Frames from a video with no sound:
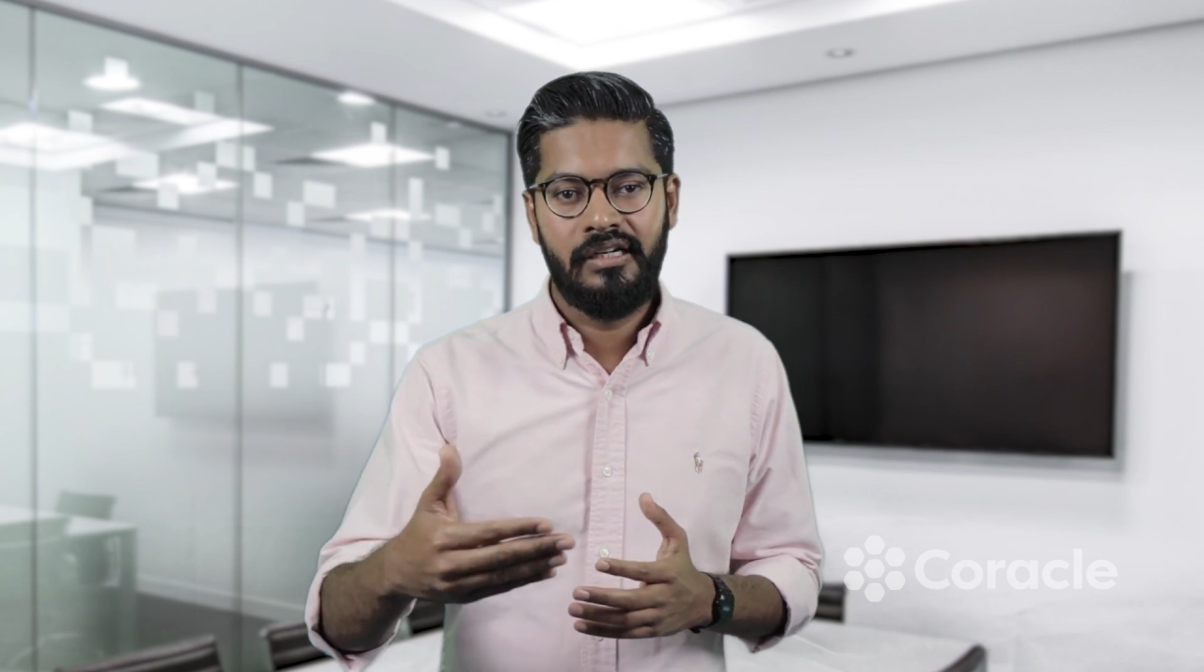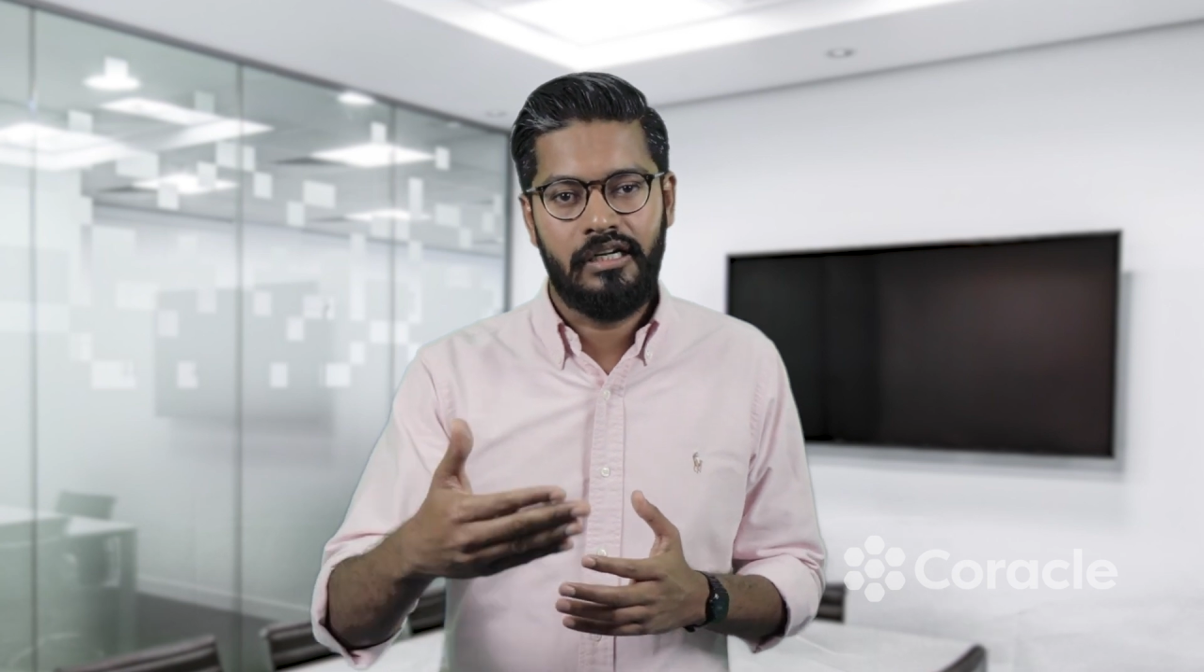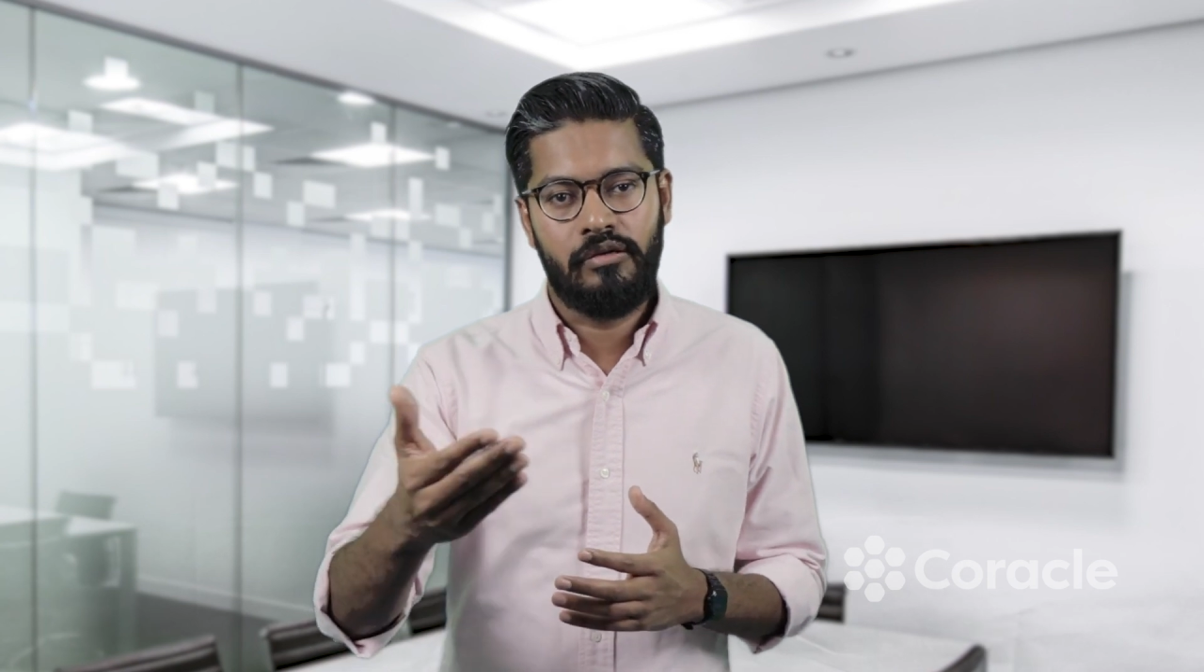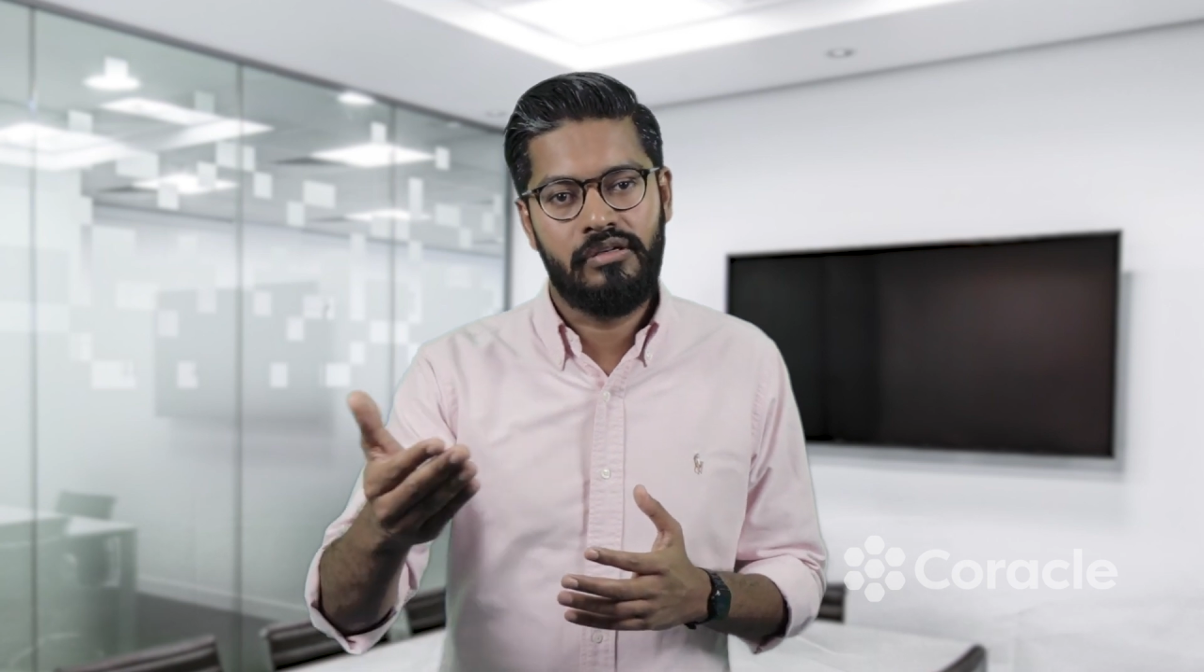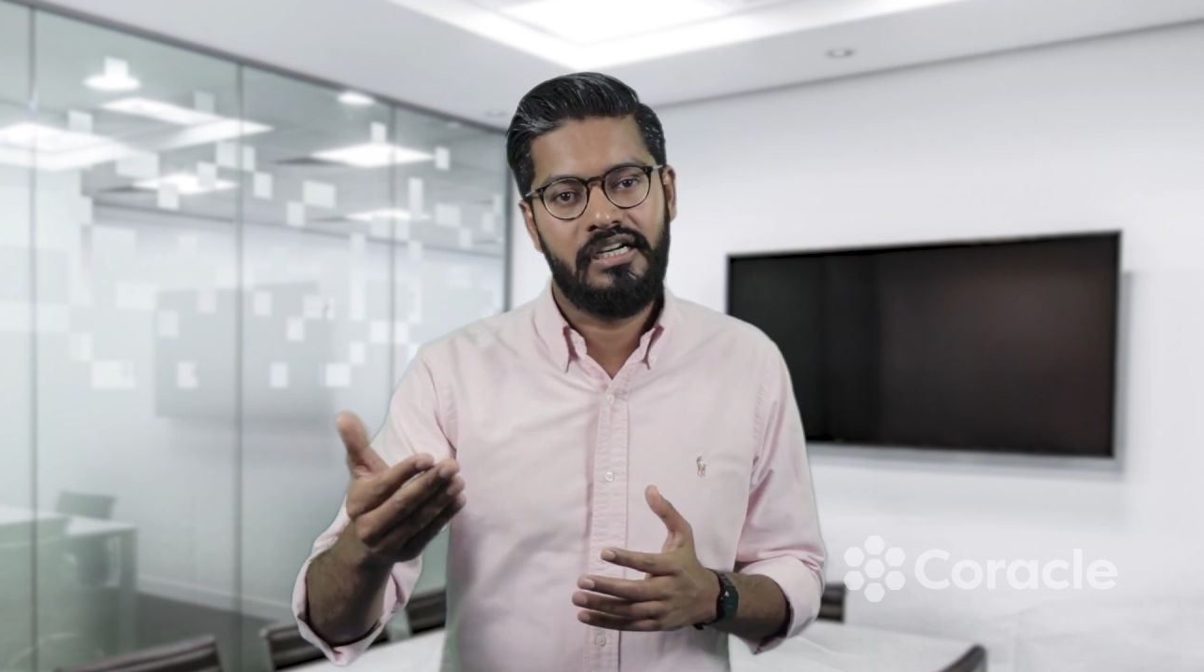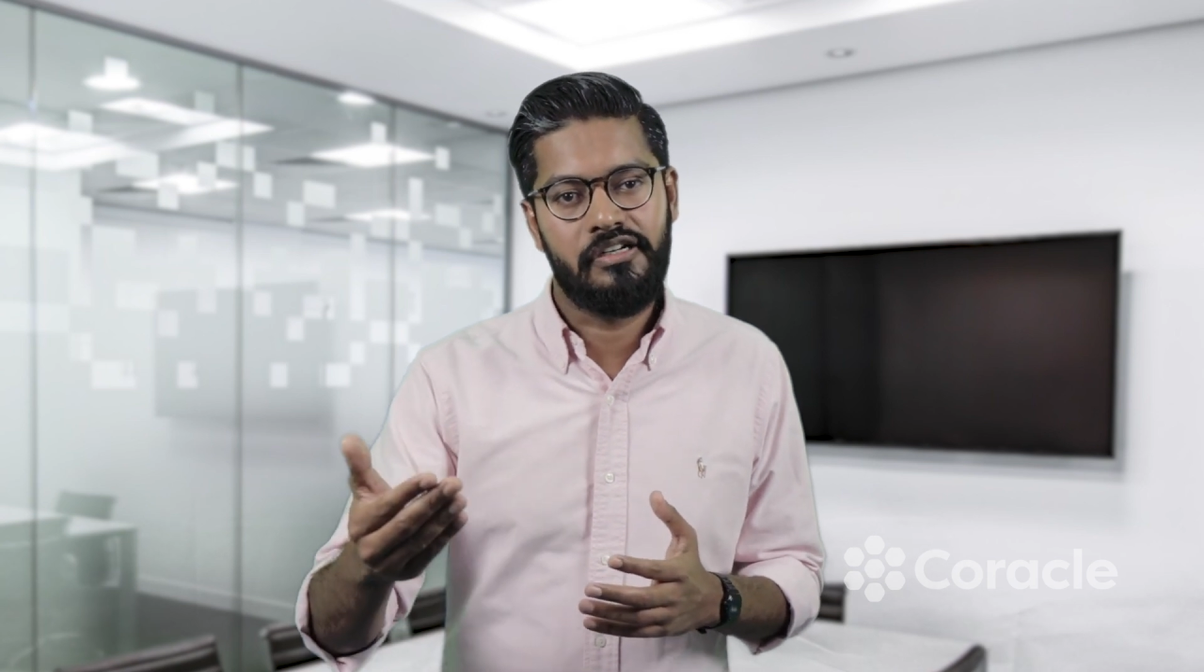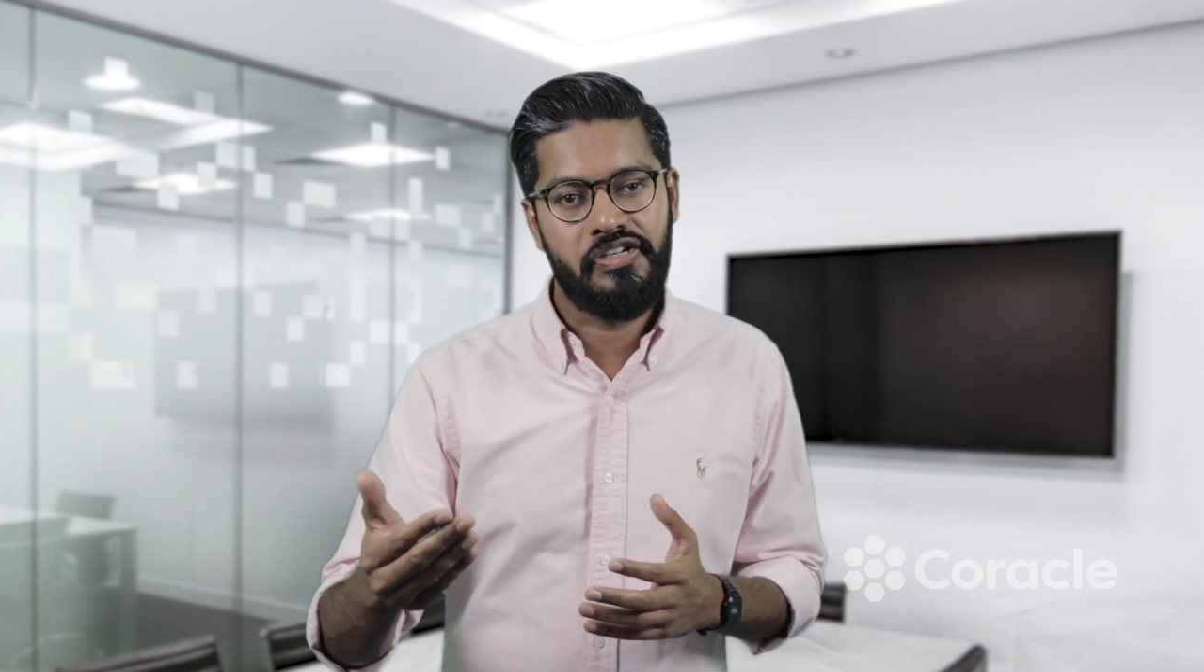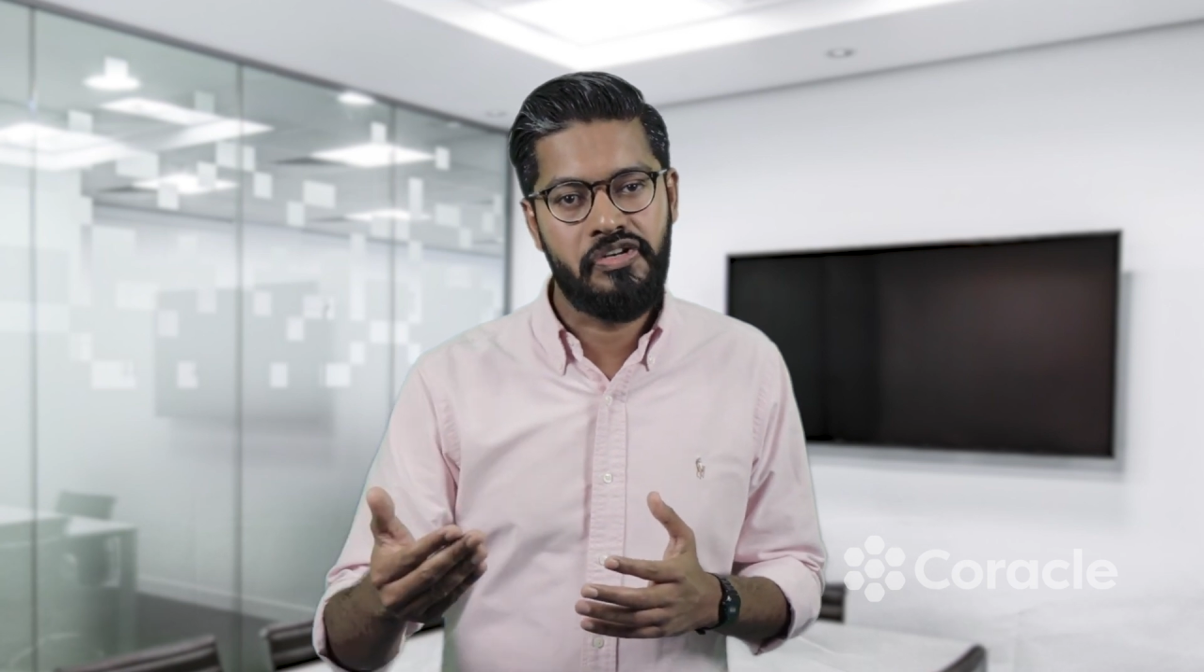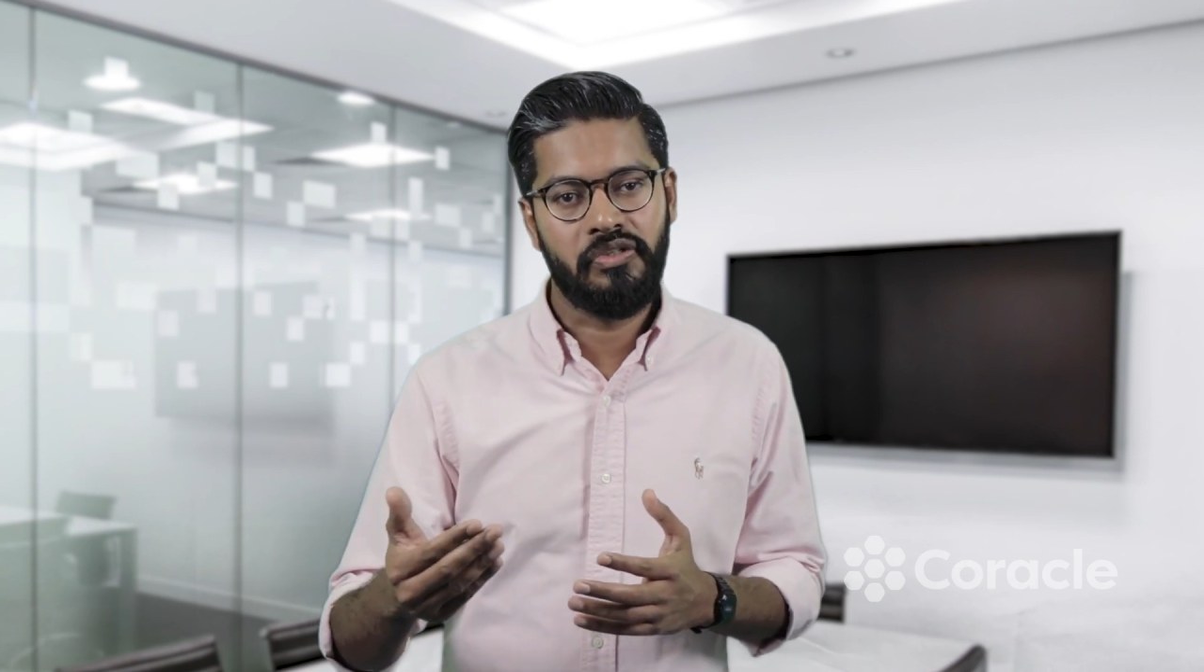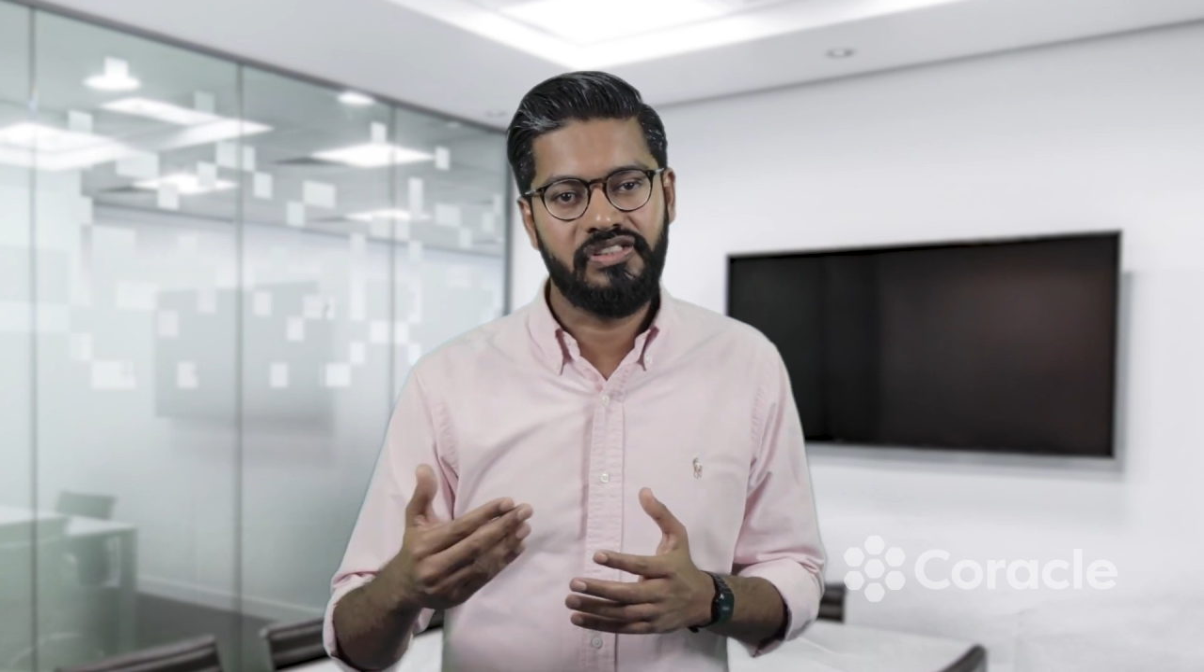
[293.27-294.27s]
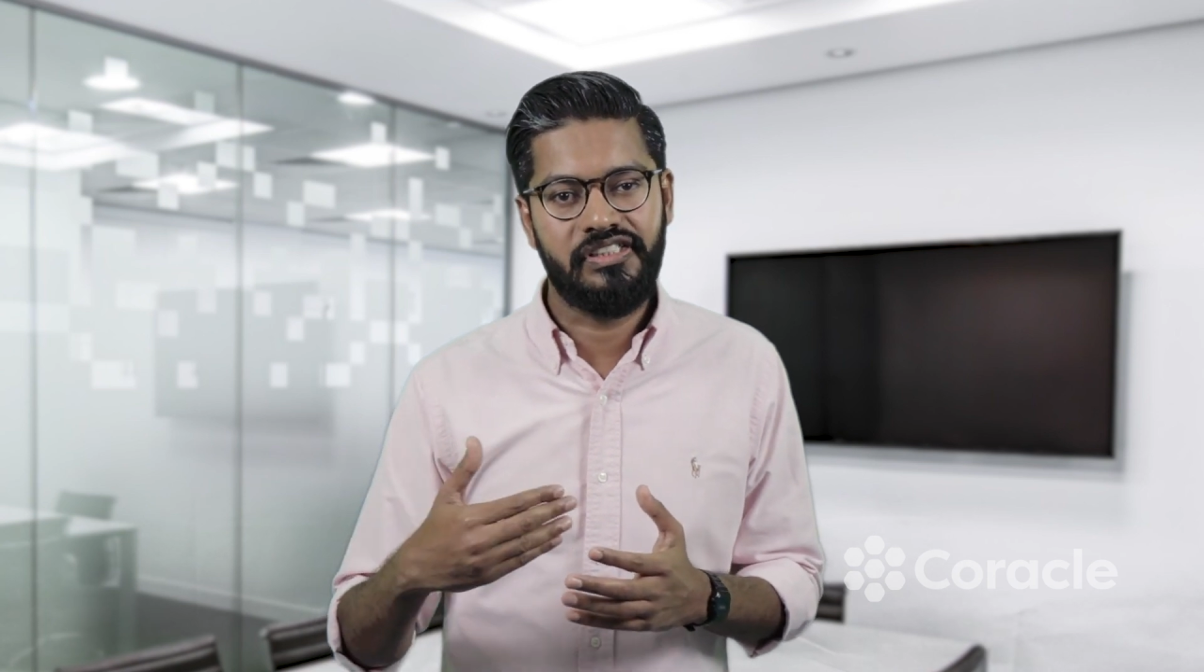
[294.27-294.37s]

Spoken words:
around 100 euros,